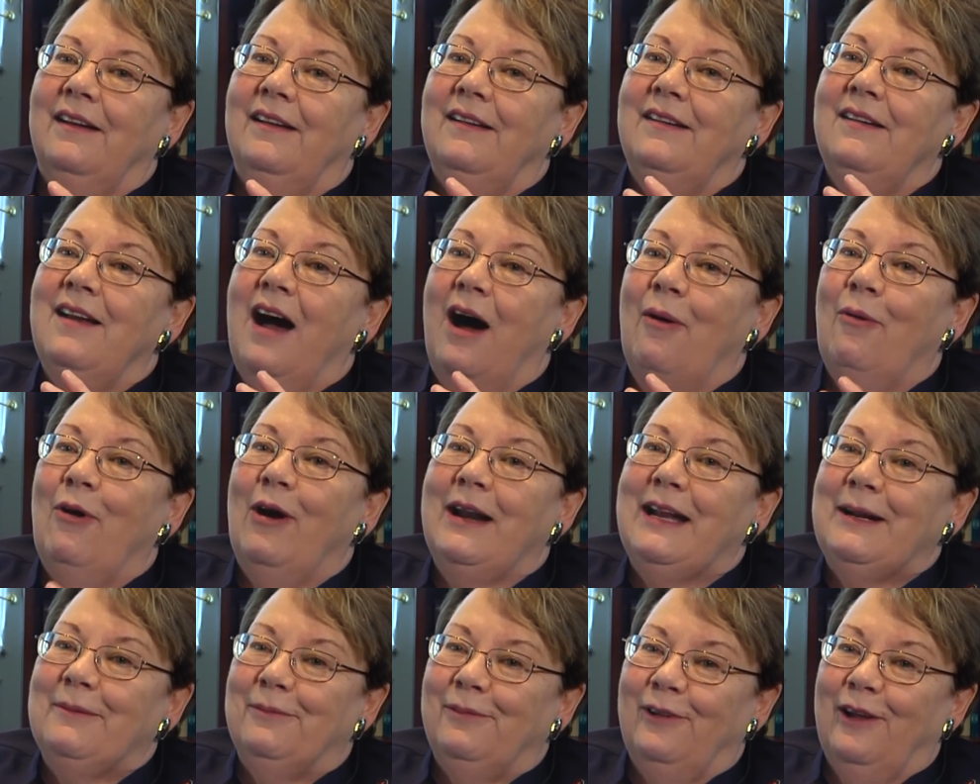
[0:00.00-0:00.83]
not
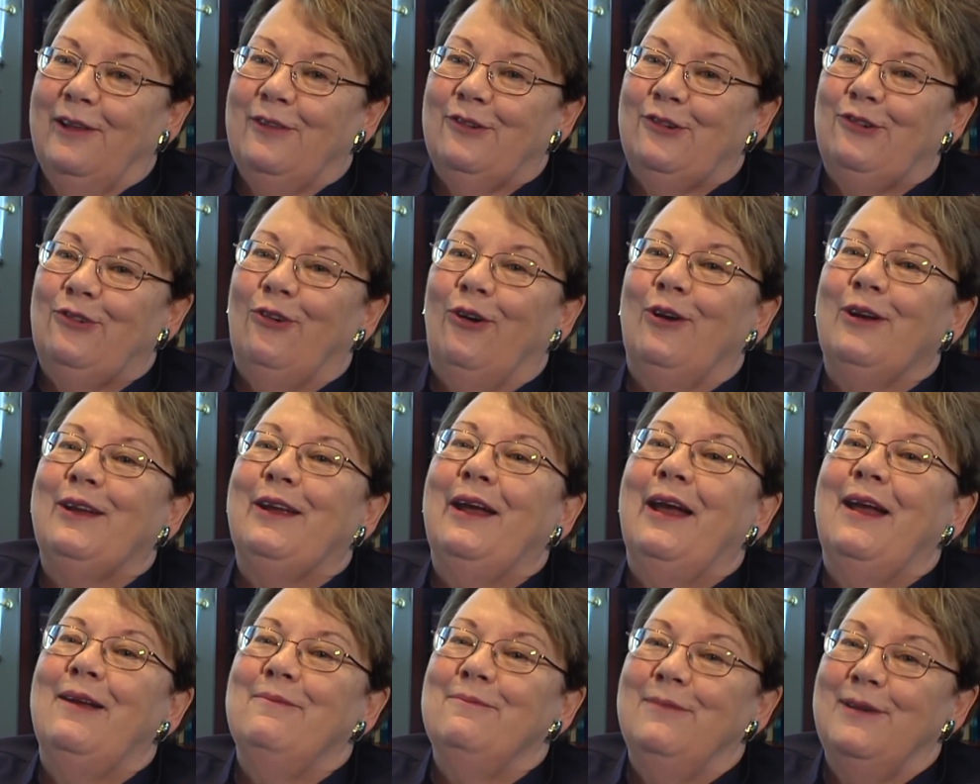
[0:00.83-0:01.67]
wanting to play the short
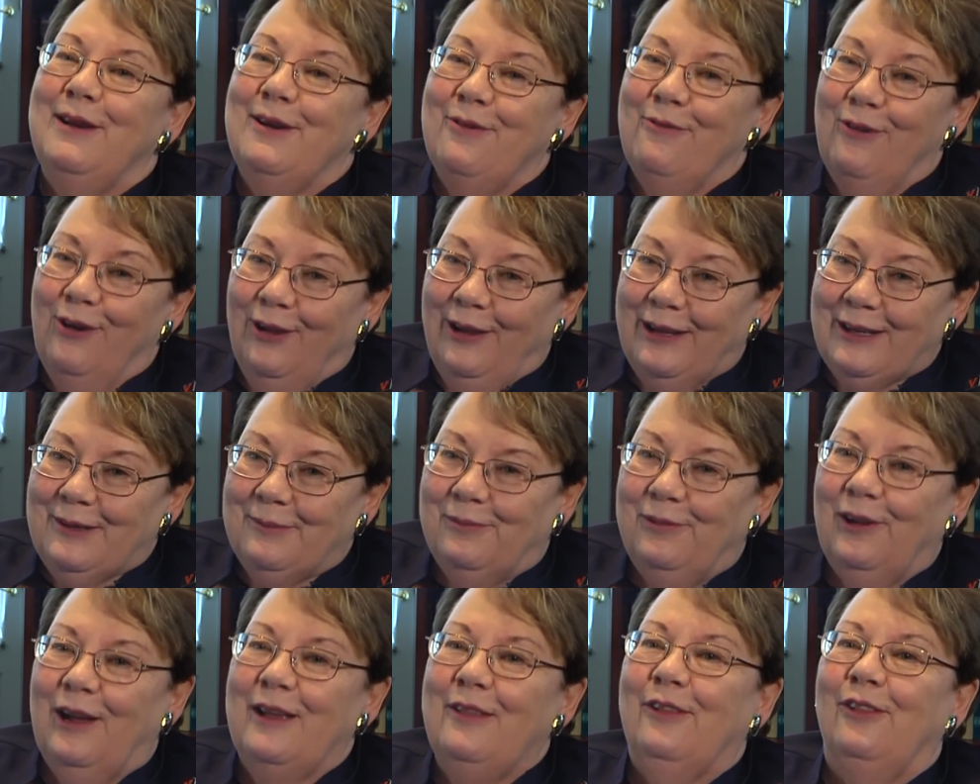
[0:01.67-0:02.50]
game, being willing to
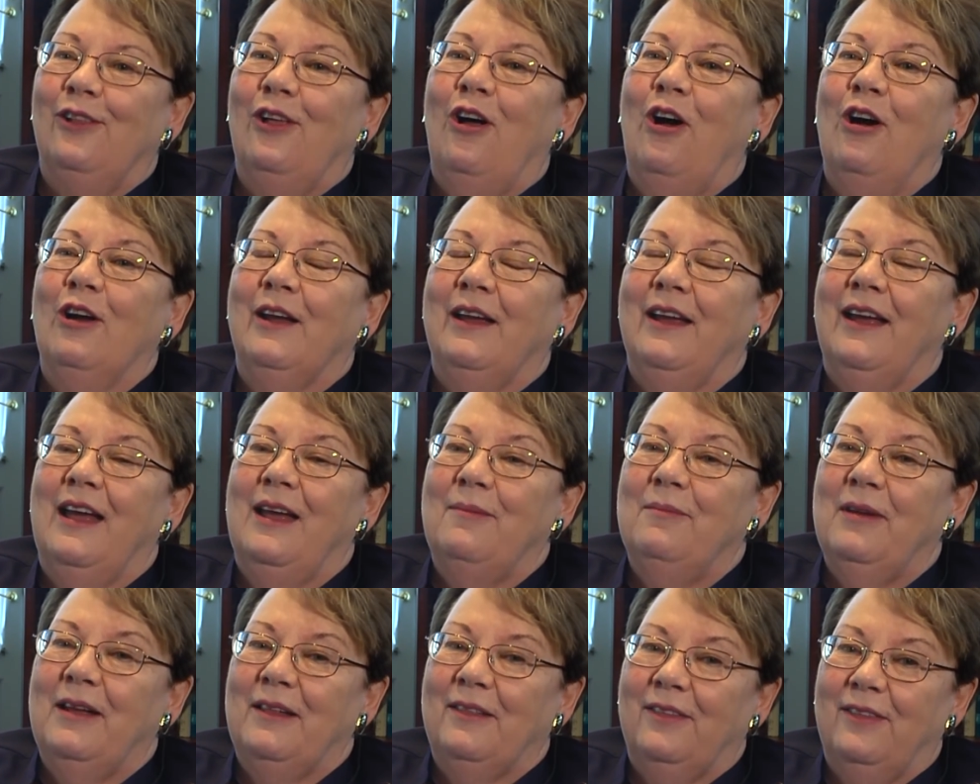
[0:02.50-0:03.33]
play the long
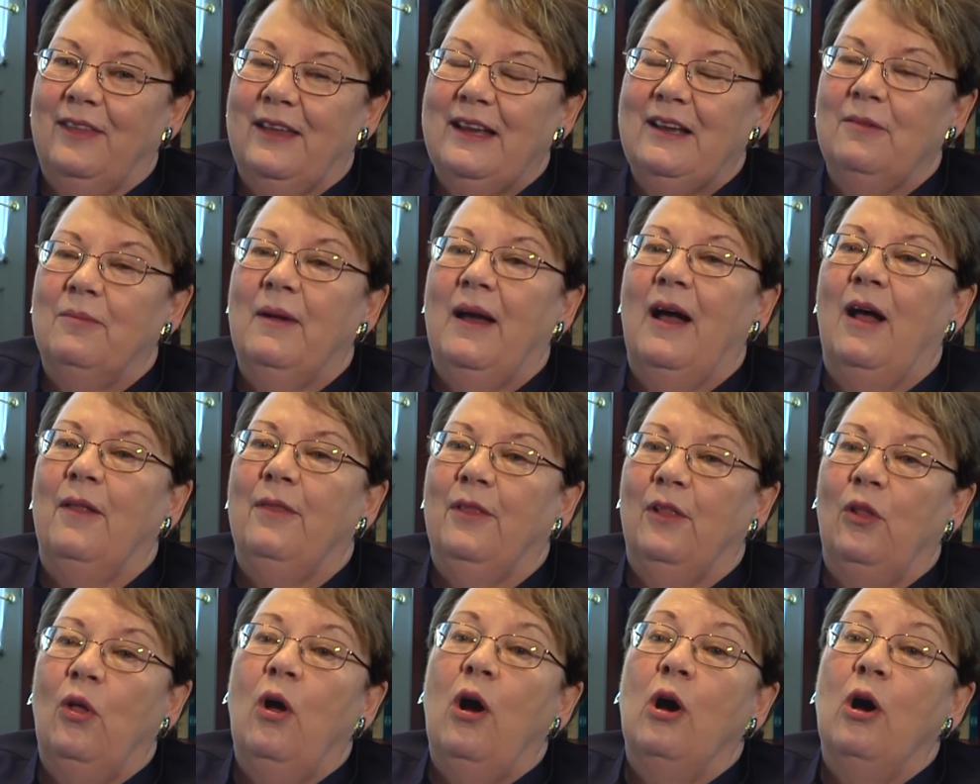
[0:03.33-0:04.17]
game and think about
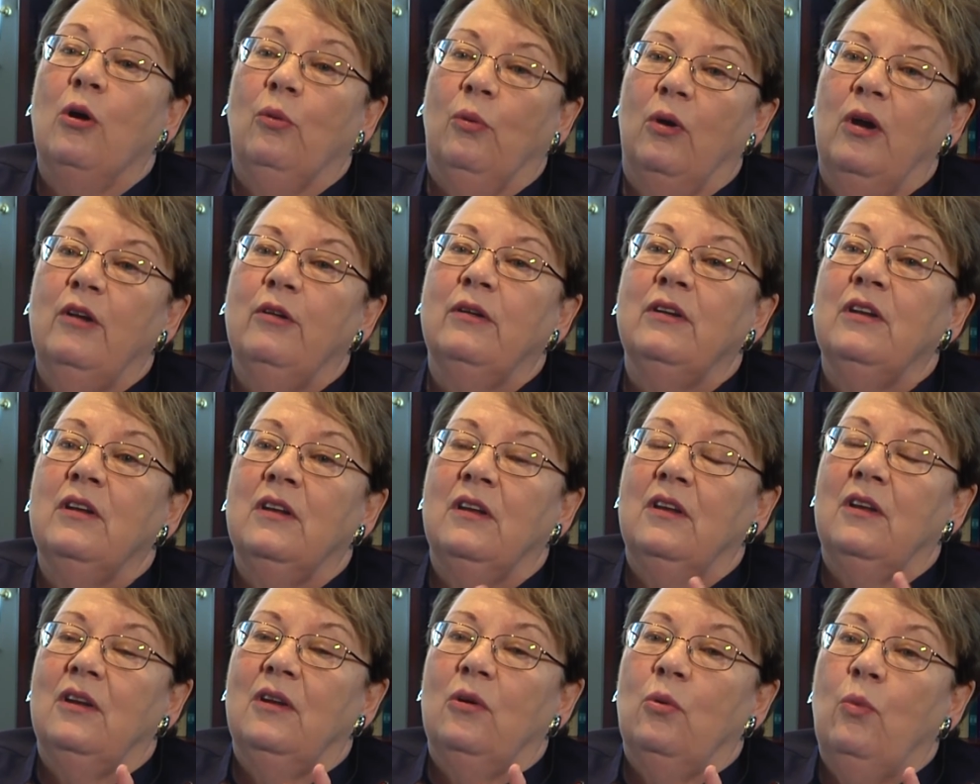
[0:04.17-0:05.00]
the long run
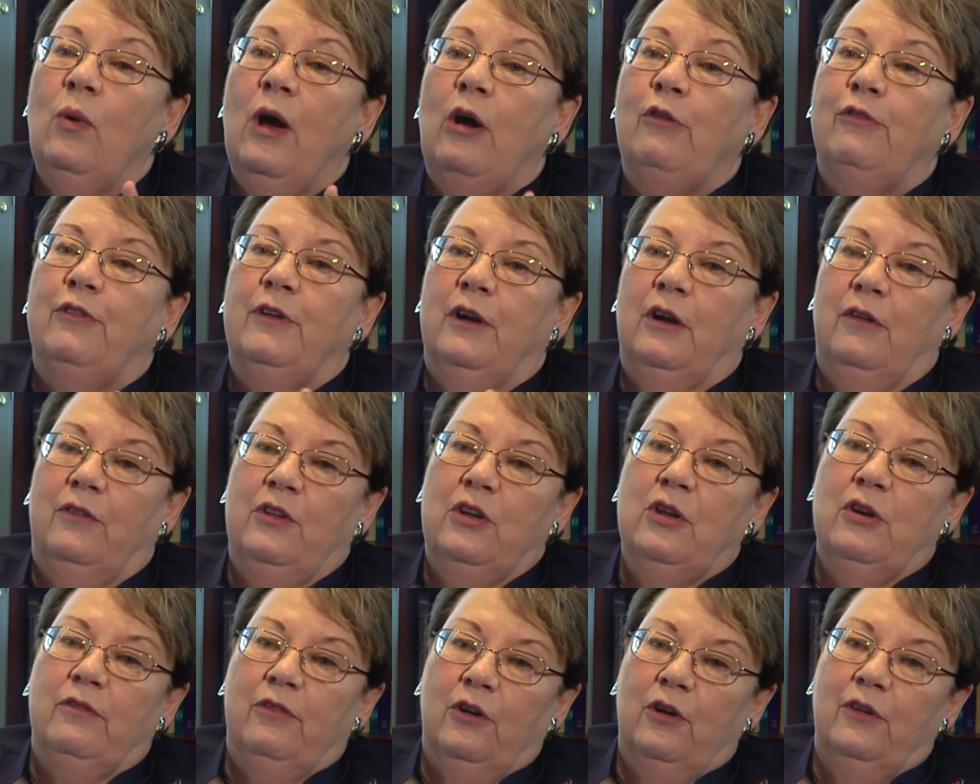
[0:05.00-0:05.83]
welfare of the
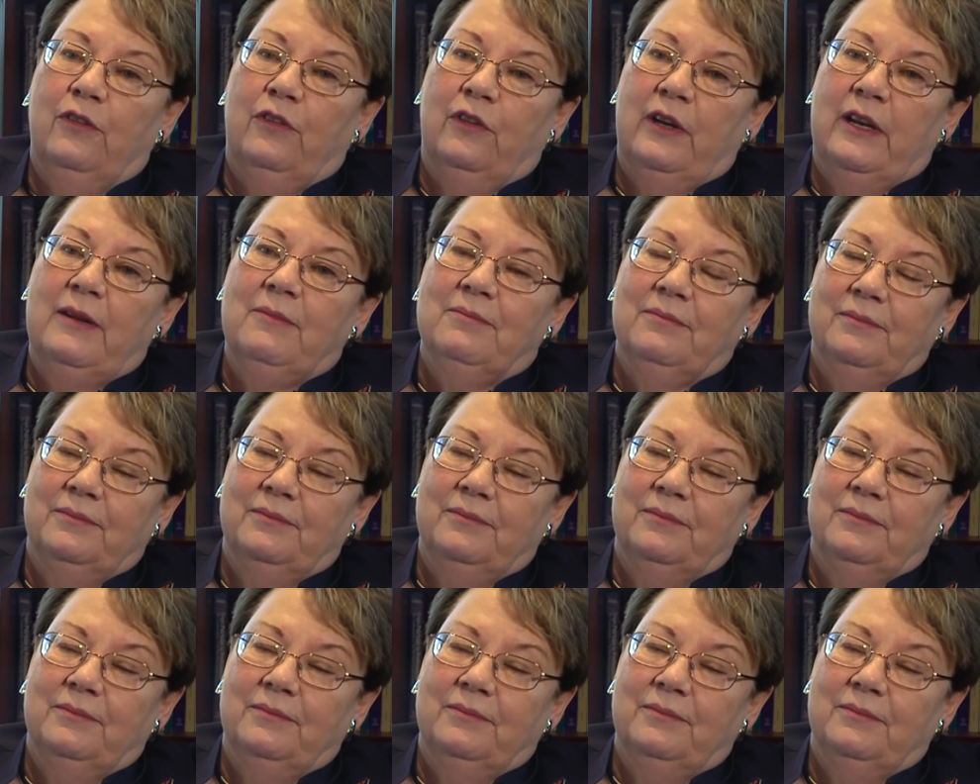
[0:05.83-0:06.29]
university.